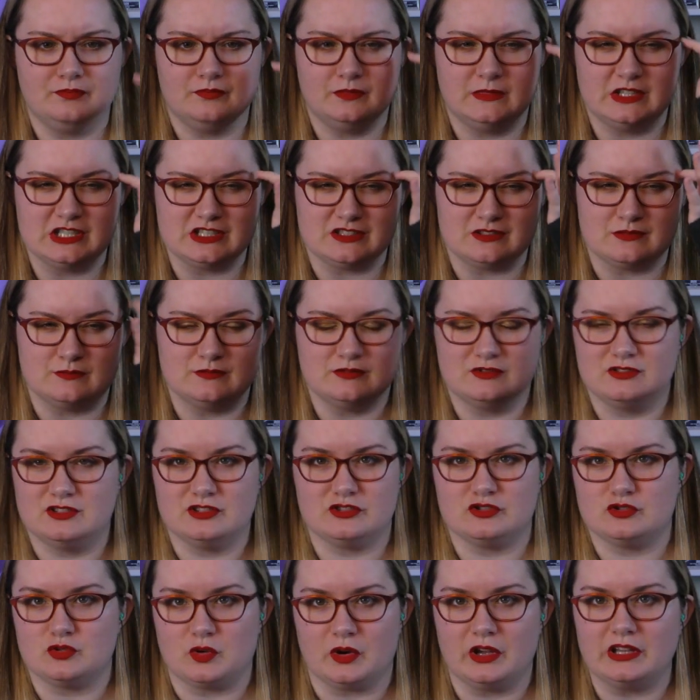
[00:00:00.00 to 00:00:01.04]
just
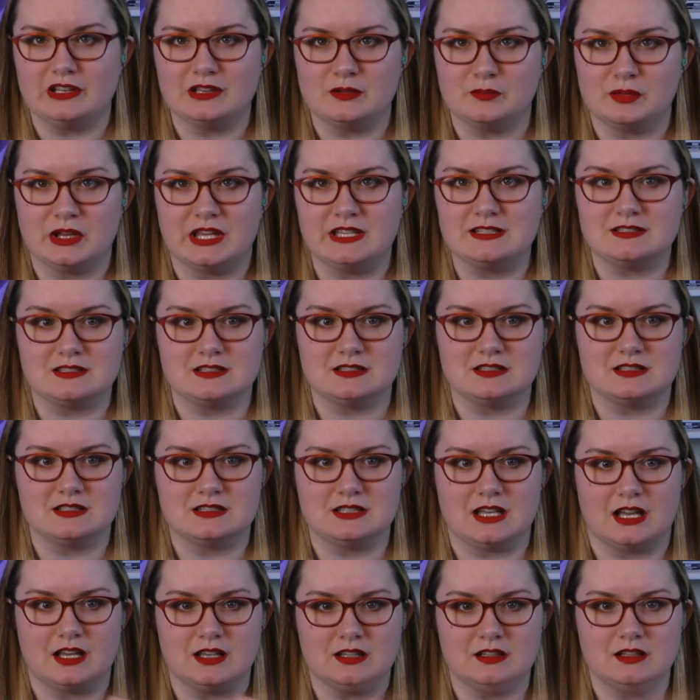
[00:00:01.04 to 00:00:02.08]
destroying the place
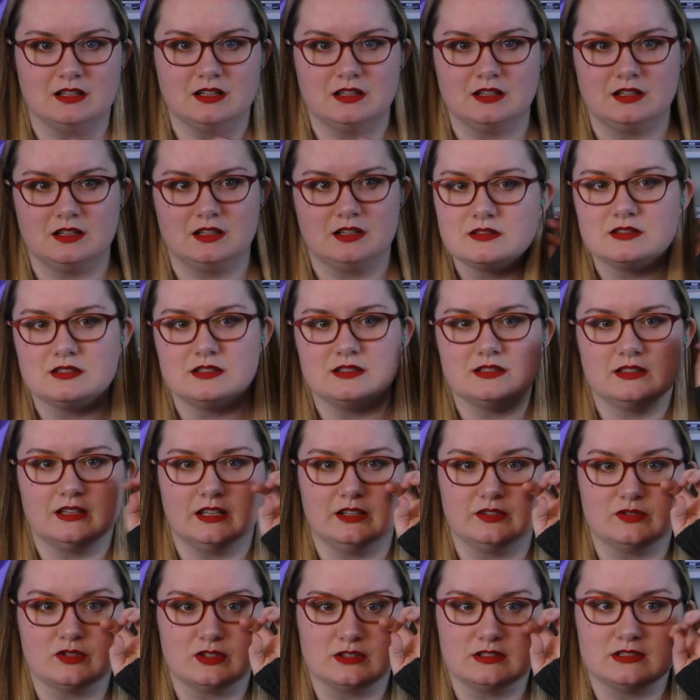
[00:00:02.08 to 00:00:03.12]
instead. This is
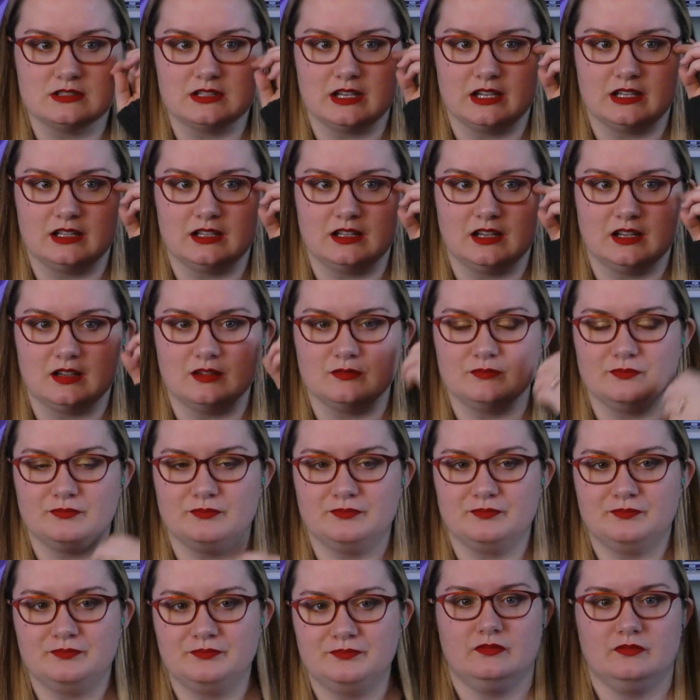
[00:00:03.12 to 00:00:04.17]
interesting um,
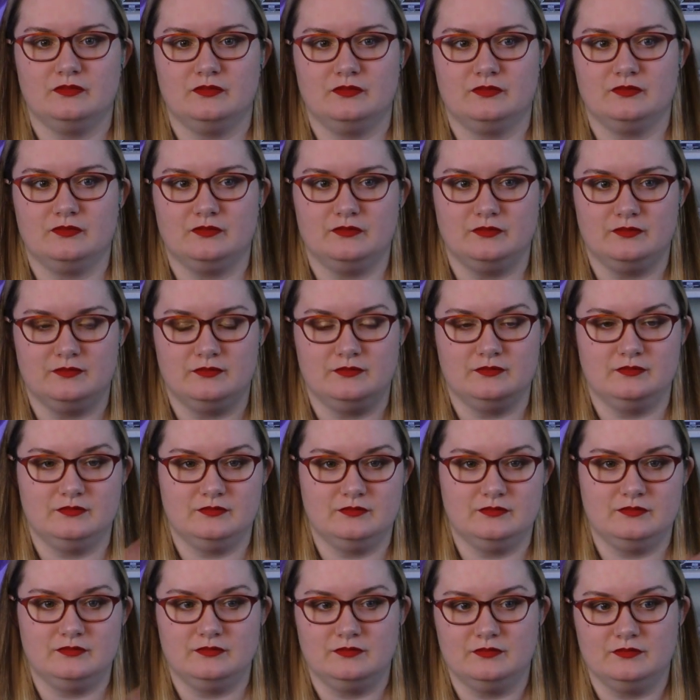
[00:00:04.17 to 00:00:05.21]

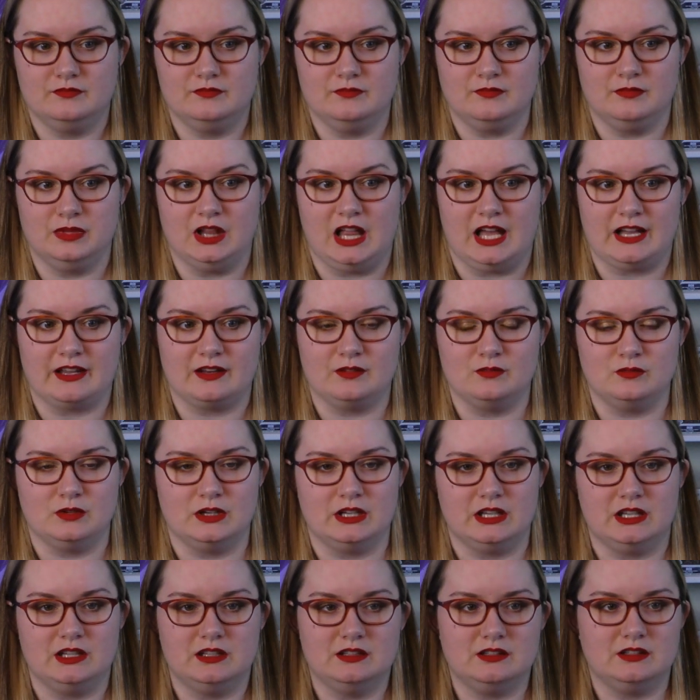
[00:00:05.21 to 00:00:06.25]
black and
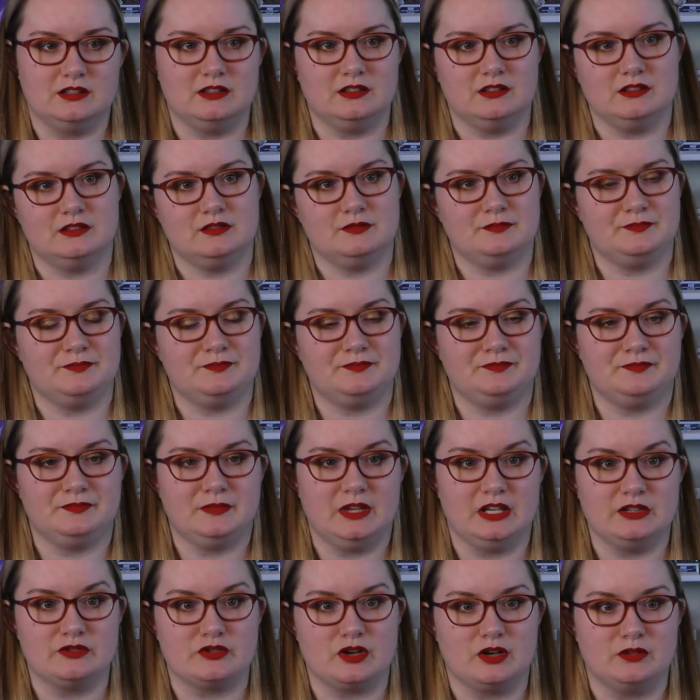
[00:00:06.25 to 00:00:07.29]
white uh,
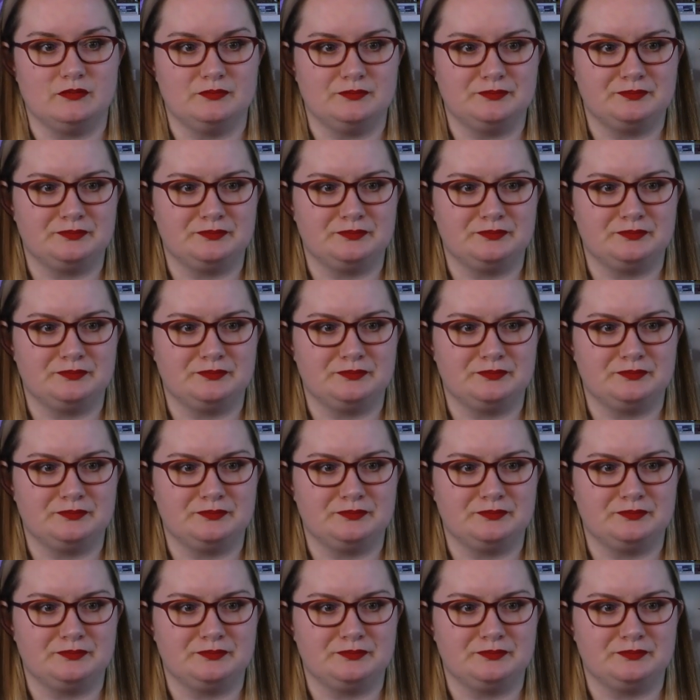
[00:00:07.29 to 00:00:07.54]
intro.